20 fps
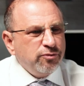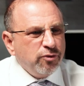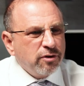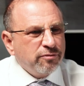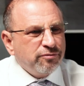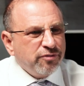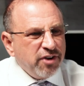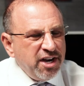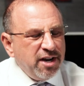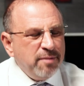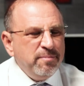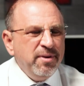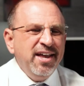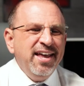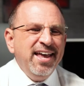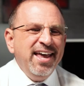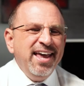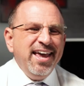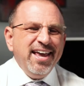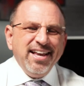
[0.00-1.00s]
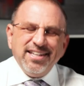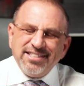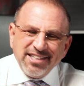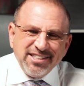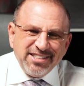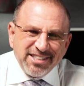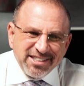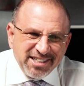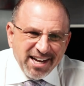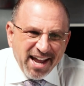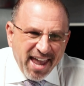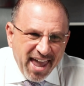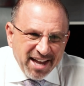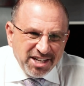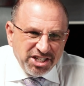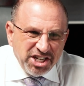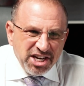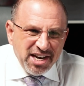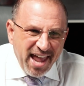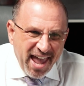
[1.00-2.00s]
for Freedom isn't just a
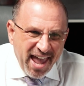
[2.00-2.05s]
catchy